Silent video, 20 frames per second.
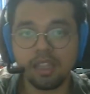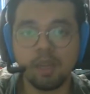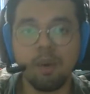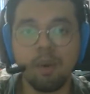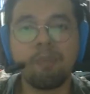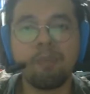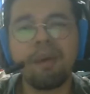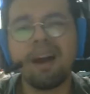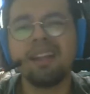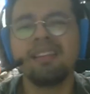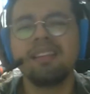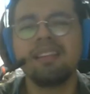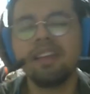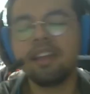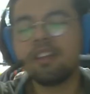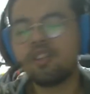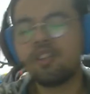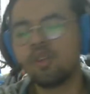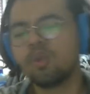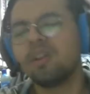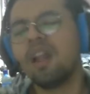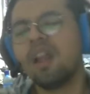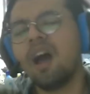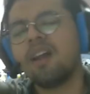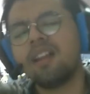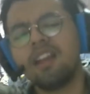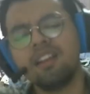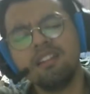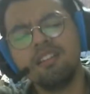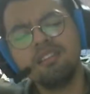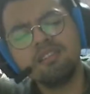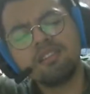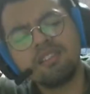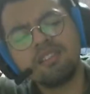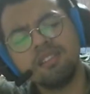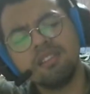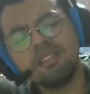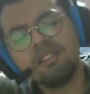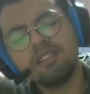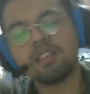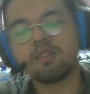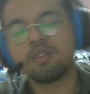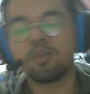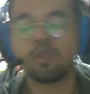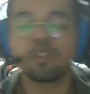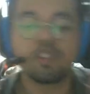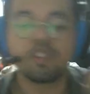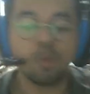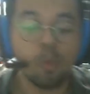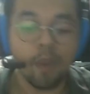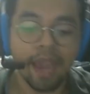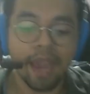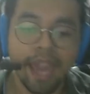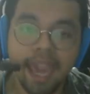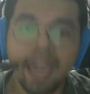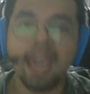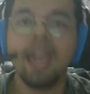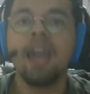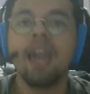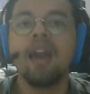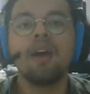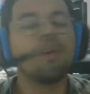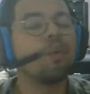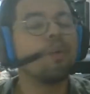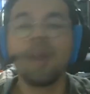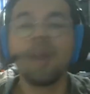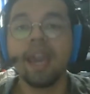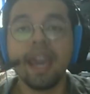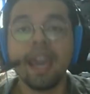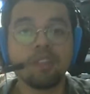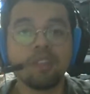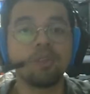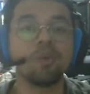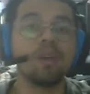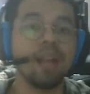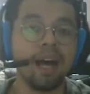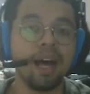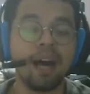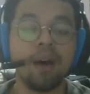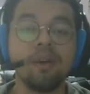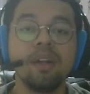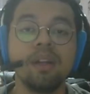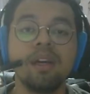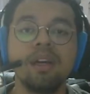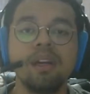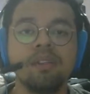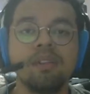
they were partying too loud, like it was way too loud.